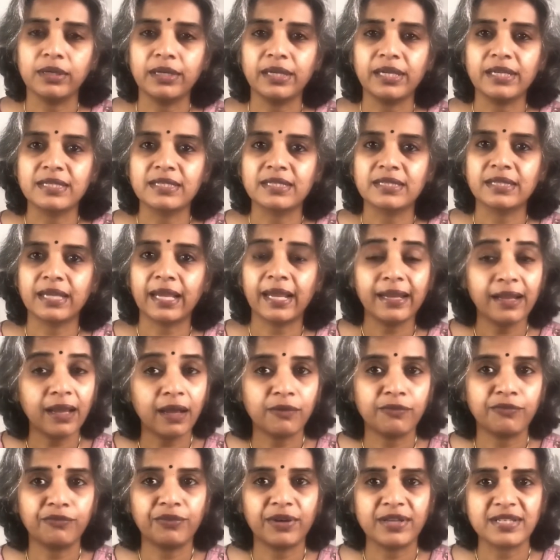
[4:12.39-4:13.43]
is
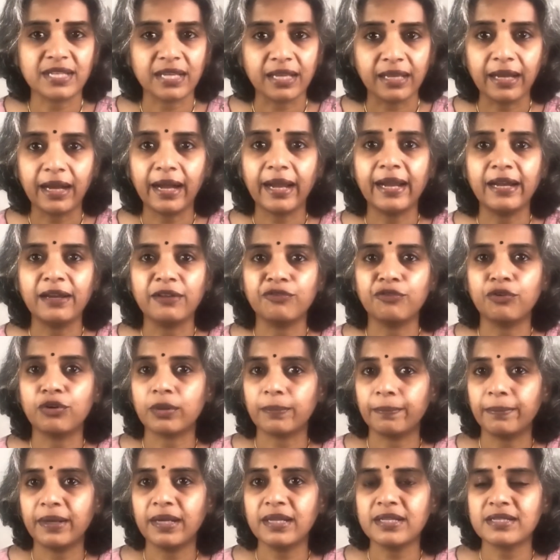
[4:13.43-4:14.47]
enough as a guide for a
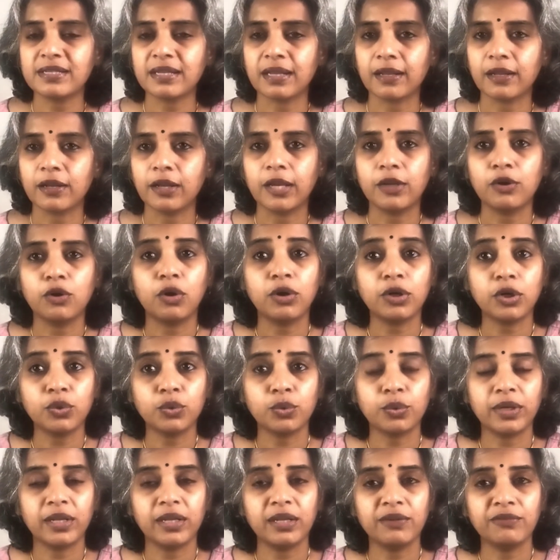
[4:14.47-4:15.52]
person in order to
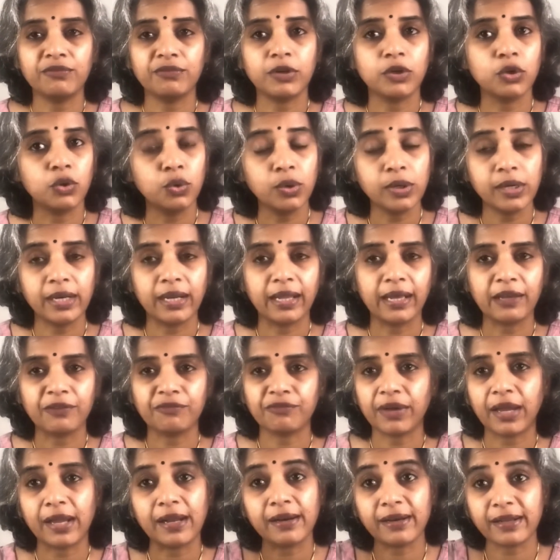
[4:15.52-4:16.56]
live a good life
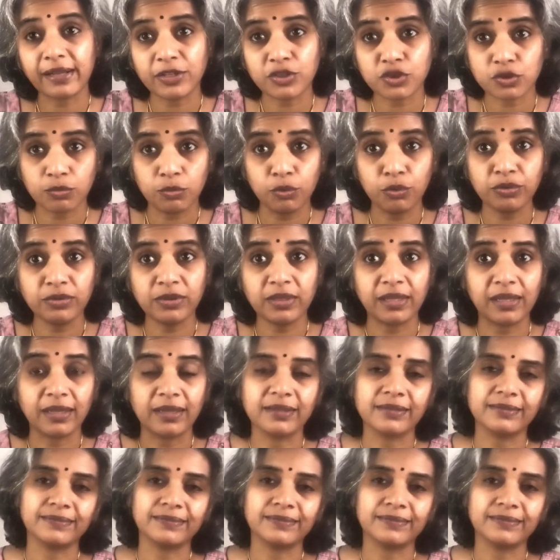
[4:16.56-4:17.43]
and reach Mukti.